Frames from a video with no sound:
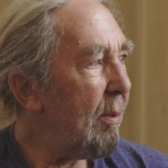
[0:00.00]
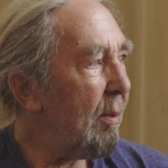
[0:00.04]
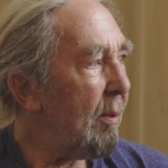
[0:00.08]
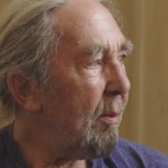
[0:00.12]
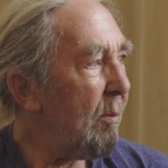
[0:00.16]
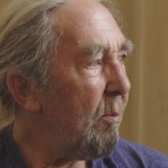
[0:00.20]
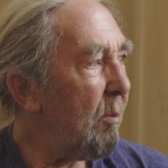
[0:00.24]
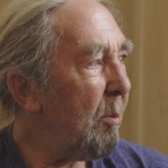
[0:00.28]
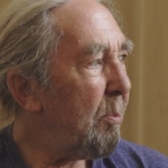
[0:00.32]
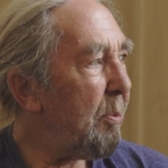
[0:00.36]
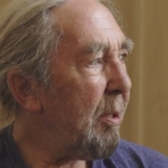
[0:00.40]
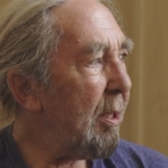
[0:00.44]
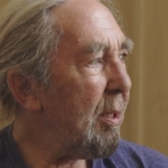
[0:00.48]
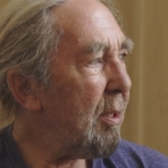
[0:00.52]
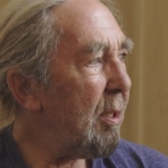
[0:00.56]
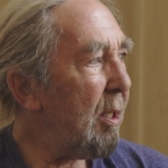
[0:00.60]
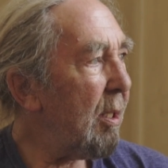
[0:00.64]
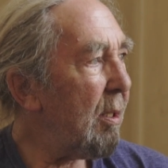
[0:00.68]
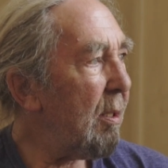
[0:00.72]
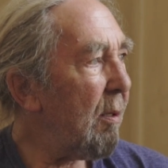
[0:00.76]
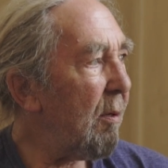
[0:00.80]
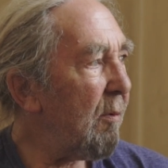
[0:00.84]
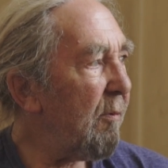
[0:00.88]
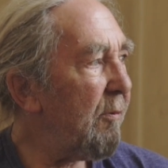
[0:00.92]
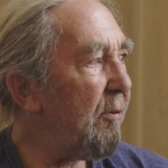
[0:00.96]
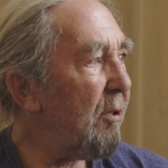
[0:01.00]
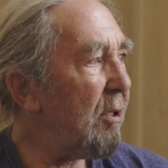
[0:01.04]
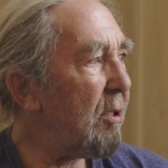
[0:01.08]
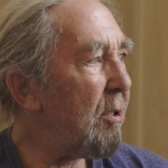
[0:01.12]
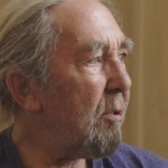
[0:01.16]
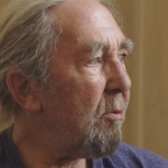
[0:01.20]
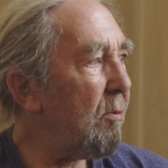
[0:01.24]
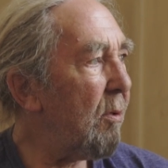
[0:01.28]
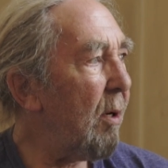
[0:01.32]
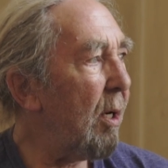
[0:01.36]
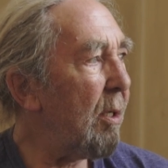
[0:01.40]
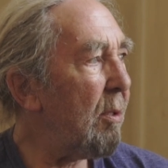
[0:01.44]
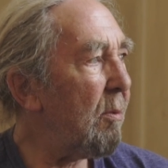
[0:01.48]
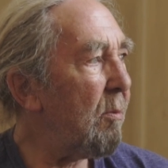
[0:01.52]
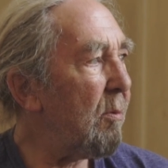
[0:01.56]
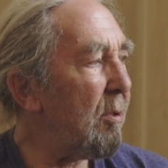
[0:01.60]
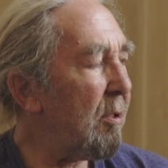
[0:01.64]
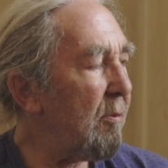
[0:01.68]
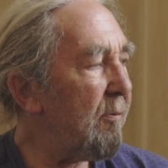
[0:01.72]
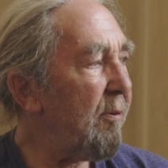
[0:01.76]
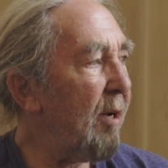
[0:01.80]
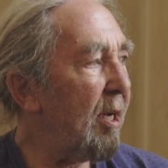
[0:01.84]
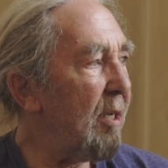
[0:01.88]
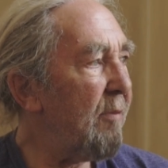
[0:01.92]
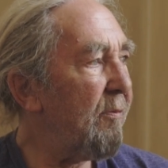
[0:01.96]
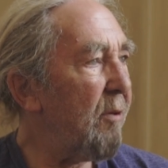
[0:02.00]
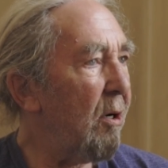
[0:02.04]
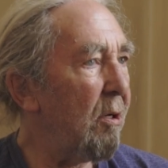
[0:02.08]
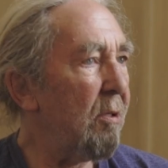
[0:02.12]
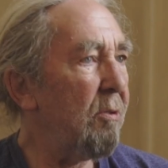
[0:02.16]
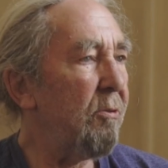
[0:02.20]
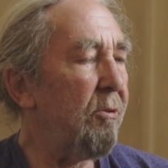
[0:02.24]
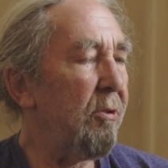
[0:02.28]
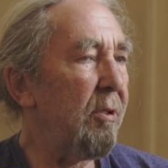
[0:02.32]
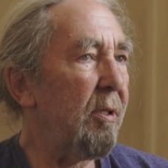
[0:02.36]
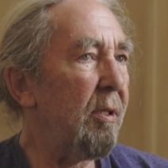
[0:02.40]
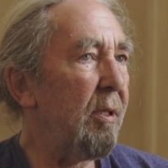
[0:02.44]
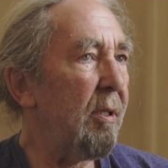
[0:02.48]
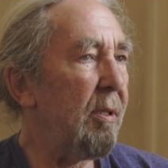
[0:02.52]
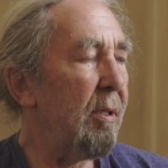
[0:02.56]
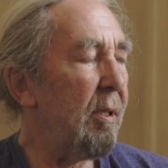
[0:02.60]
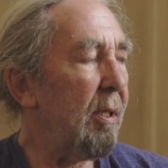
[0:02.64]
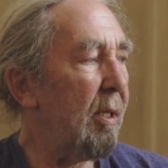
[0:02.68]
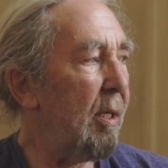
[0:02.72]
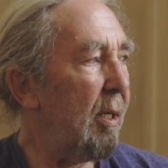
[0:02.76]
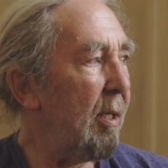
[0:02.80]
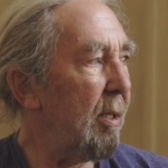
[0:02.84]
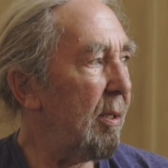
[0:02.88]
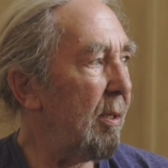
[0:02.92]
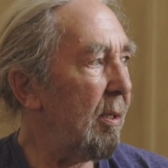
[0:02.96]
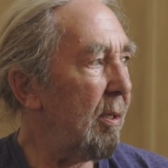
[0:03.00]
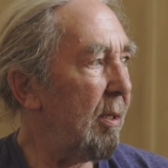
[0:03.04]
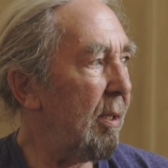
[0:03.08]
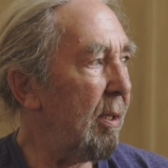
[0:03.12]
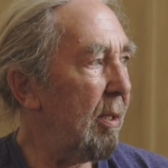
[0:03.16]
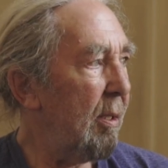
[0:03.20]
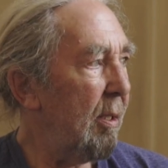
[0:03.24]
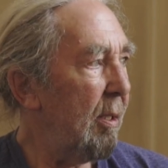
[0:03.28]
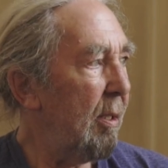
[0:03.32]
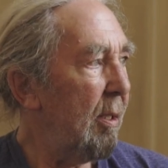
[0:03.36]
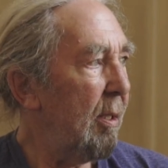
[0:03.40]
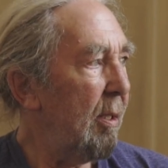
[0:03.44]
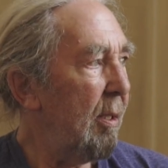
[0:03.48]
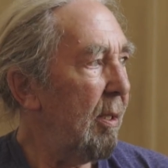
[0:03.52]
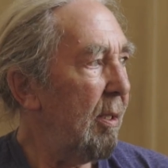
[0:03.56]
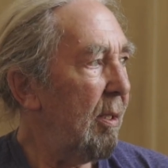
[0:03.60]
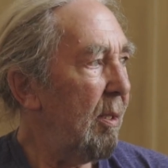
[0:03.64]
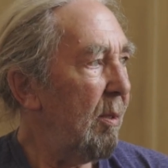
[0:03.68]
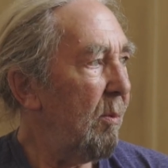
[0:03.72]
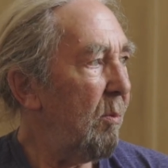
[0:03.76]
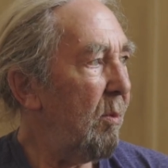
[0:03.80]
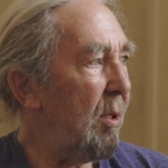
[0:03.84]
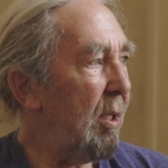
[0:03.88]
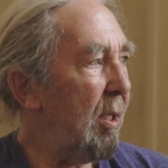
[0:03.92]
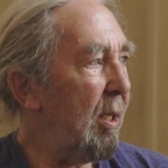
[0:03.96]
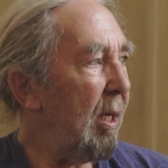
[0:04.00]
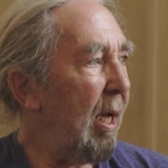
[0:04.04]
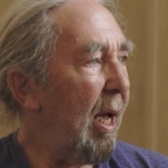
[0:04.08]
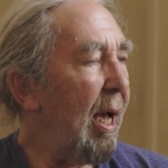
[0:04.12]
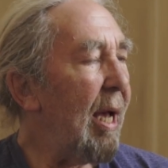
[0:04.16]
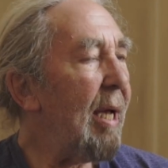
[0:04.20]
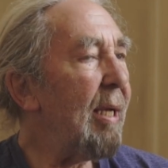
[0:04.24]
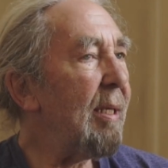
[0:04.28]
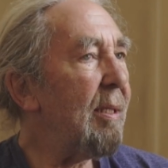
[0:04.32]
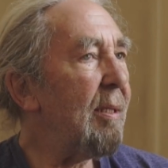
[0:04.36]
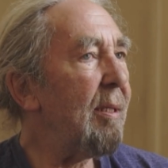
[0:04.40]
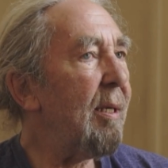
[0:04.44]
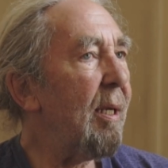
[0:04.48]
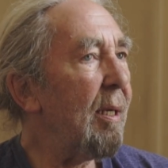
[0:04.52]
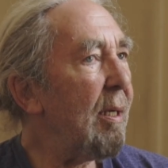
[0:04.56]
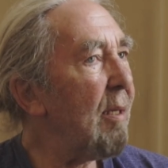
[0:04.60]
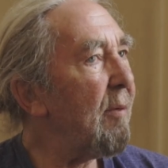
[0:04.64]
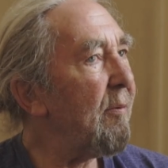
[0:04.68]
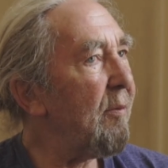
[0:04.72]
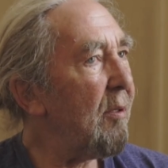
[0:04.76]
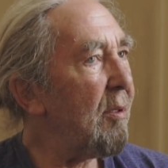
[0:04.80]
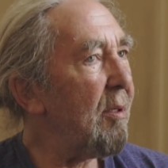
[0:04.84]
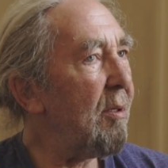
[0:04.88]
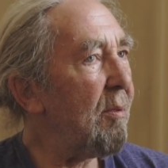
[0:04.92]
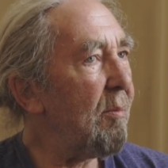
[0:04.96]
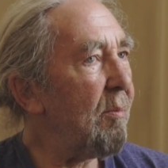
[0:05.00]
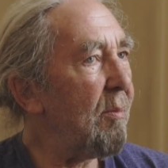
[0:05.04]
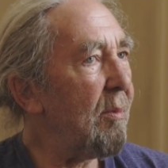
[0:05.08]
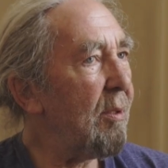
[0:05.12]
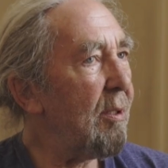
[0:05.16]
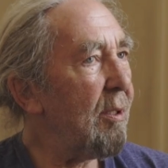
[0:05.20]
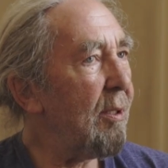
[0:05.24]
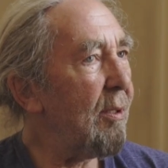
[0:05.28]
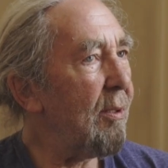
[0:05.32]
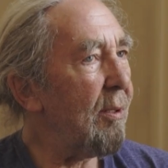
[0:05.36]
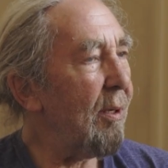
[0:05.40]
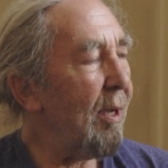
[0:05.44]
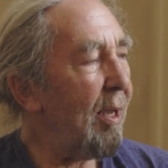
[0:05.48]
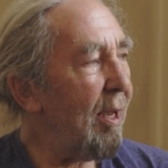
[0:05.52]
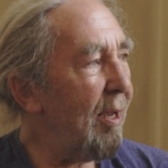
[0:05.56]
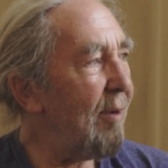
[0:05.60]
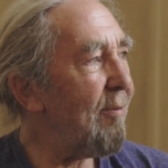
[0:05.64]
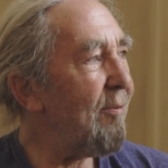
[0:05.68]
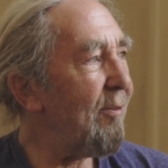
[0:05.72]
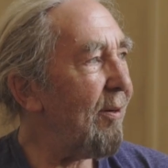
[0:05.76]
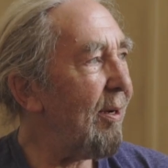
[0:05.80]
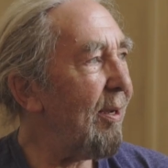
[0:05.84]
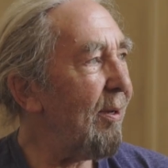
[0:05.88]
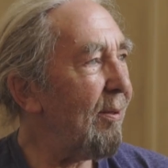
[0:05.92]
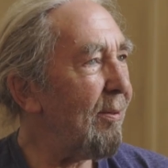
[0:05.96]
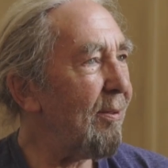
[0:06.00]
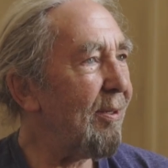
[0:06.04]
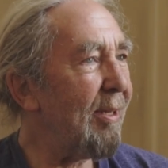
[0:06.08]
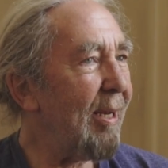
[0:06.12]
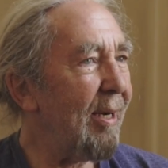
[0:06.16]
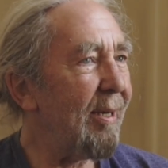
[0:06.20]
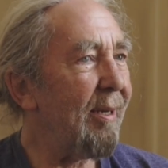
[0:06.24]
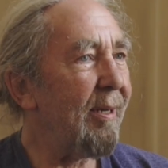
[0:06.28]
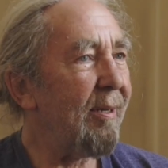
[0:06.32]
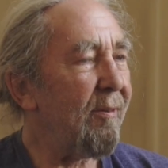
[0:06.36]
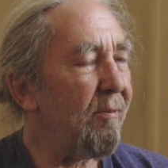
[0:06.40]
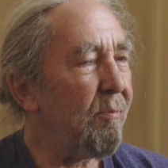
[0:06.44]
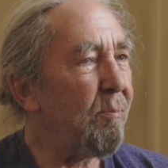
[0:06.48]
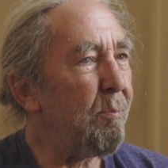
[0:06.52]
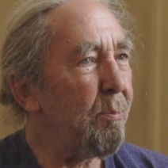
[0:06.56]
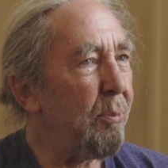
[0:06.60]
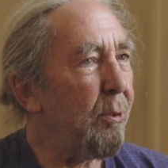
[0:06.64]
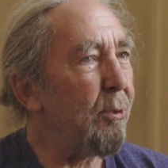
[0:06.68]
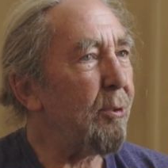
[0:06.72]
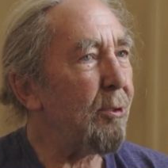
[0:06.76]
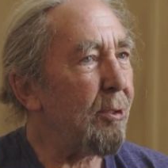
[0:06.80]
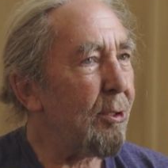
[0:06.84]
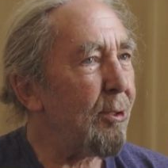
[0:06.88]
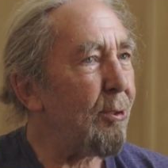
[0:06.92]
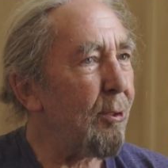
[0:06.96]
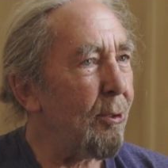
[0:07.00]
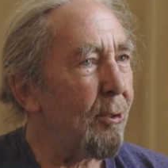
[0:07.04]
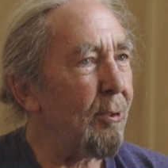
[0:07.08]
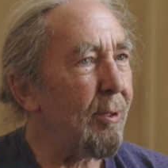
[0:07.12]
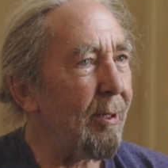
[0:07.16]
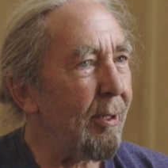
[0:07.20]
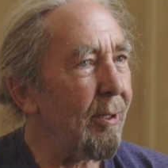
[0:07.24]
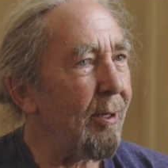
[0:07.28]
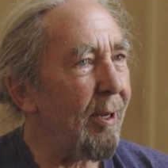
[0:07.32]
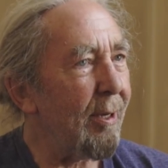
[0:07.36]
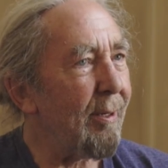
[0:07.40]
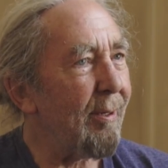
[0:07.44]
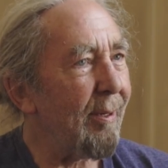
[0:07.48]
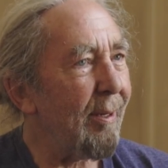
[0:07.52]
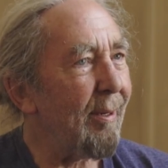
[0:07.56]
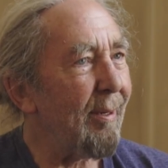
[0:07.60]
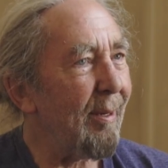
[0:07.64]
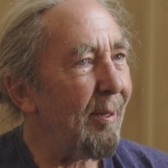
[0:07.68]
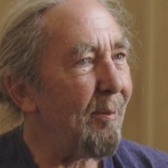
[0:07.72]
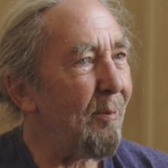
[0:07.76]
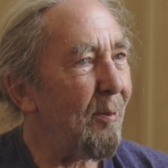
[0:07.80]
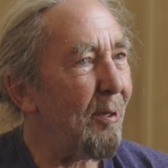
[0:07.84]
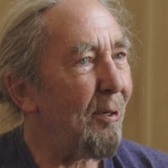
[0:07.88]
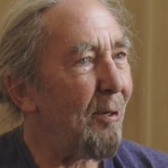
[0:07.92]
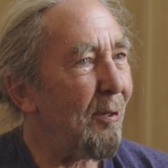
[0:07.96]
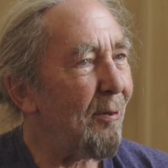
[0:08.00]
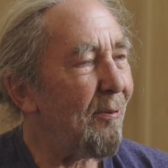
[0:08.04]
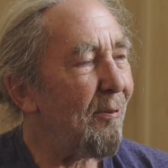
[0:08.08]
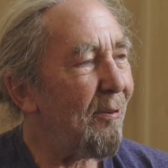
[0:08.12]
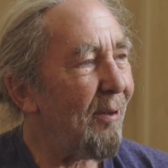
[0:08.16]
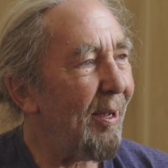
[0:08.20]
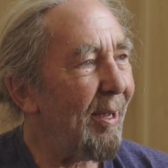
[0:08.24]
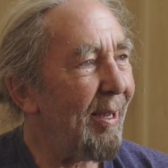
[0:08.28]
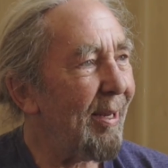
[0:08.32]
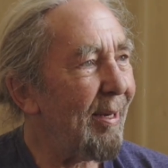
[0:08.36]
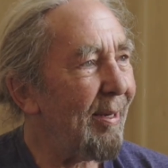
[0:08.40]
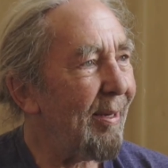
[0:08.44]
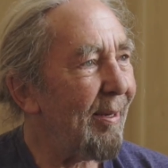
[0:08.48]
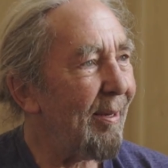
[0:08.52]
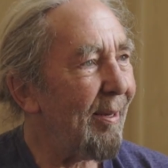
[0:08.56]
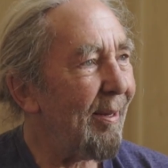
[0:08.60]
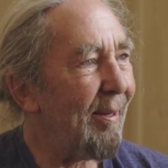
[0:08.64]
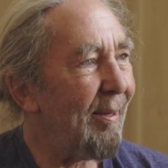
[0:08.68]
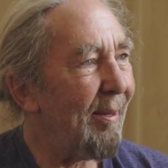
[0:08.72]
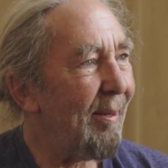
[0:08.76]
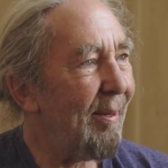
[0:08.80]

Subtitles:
We printed, their first run was 500, and we hand delivered them to every alternative bookstore in London that we could find.